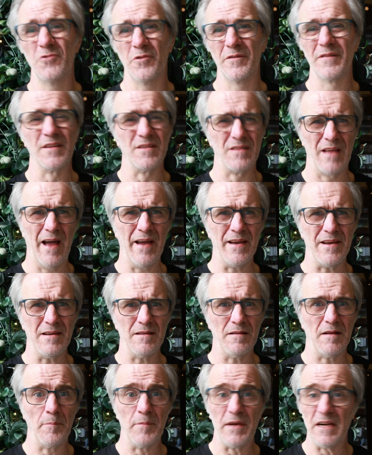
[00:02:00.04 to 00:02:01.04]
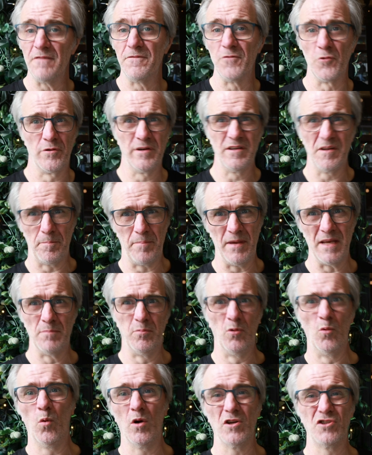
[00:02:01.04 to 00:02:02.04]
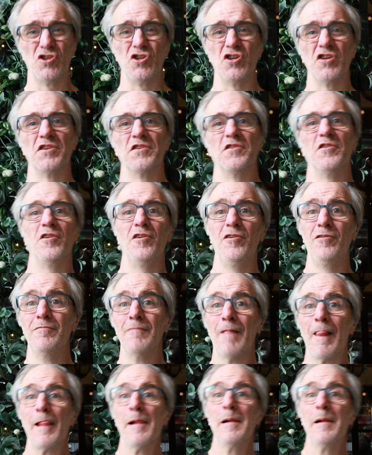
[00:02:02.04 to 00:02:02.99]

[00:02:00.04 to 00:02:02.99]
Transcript: during the day. I mean, if you're into people watching it all,